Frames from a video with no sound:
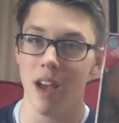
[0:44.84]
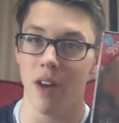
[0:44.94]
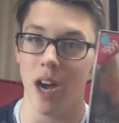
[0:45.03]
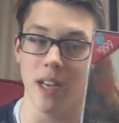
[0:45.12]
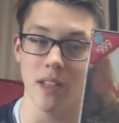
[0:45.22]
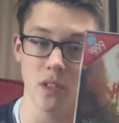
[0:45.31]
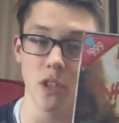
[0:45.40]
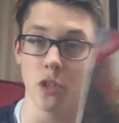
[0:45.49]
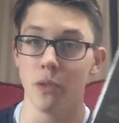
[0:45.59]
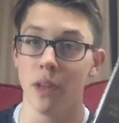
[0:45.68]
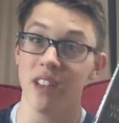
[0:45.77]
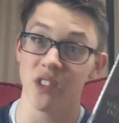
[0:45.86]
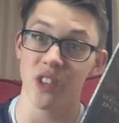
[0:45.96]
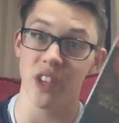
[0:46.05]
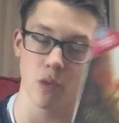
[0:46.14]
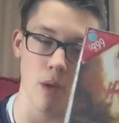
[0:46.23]
Have Eyes, the
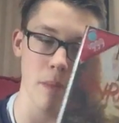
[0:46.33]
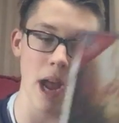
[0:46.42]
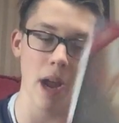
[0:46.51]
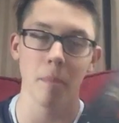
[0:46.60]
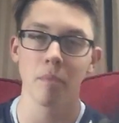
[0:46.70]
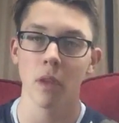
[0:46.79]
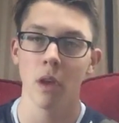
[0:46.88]
2006 remake.